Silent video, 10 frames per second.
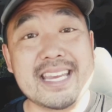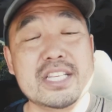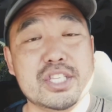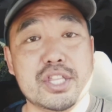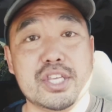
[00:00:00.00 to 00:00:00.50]

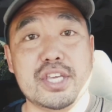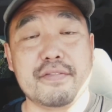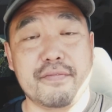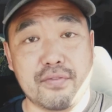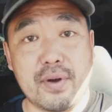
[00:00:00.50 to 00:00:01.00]
into the
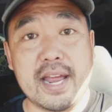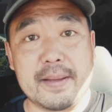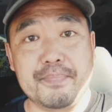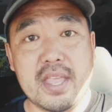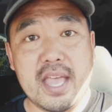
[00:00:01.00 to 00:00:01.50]

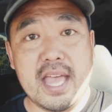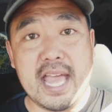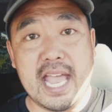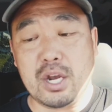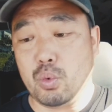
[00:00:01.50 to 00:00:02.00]
frame.
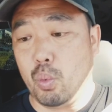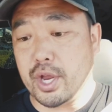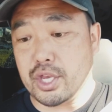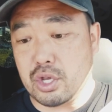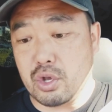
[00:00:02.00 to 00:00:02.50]
And
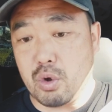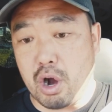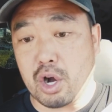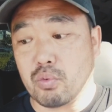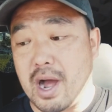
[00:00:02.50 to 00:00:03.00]
when you
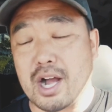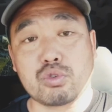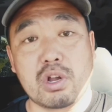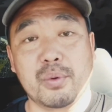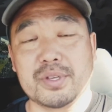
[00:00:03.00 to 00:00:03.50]
are rock
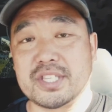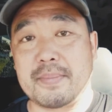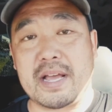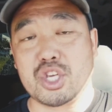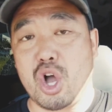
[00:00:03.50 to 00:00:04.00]
crawling, which
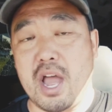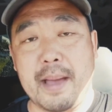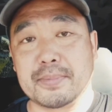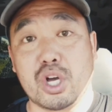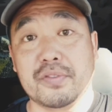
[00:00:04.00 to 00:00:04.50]

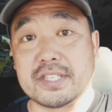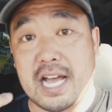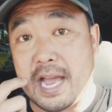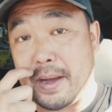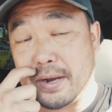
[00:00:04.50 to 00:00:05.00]
happens all the
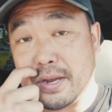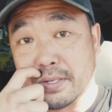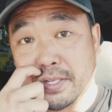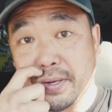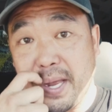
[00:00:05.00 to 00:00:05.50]
time out here in
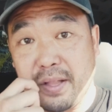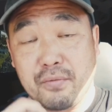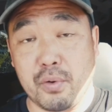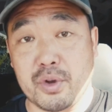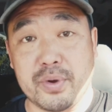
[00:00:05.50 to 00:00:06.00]
Southern
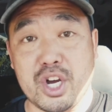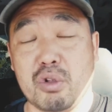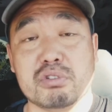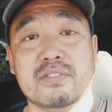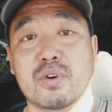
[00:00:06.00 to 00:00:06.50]
California,
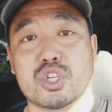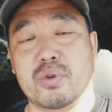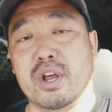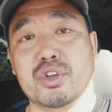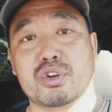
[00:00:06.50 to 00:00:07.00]
regardless of what
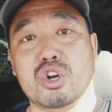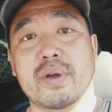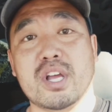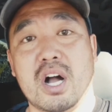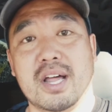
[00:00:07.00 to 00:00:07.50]
trail you're
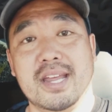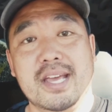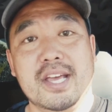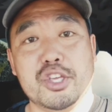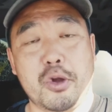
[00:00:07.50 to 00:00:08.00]
going on,
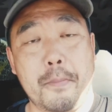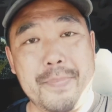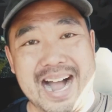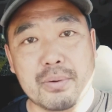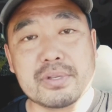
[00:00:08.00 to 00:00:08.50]
you're
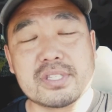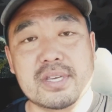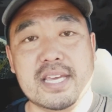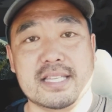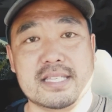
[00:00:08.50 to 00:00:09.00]
bound to
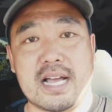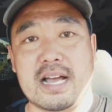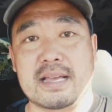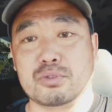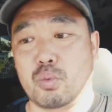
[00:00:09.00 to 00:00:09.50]
hit
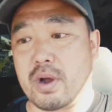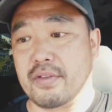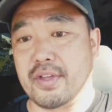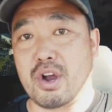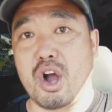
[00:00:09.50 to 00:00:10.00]
times where
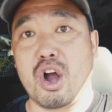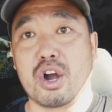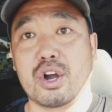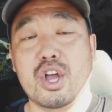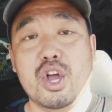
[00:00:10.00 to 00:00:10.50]
there are